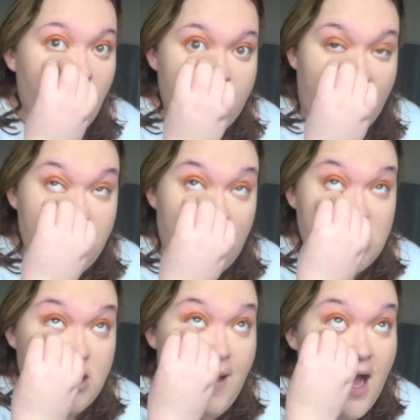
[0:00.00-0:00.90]
that's when I
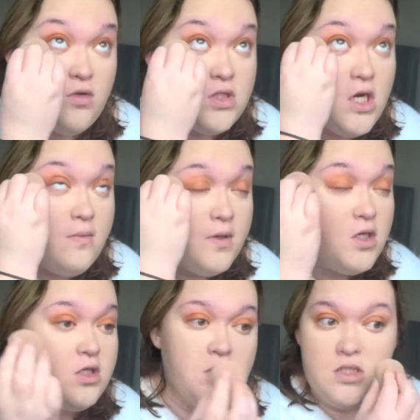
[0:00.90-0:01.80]
do powder,
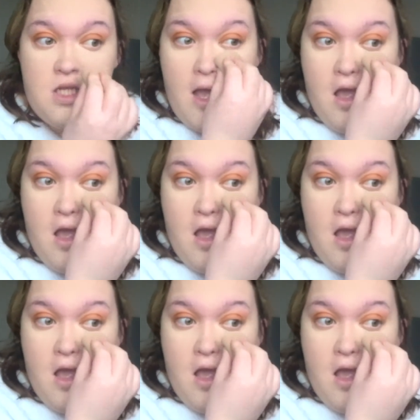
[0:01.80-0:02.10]
because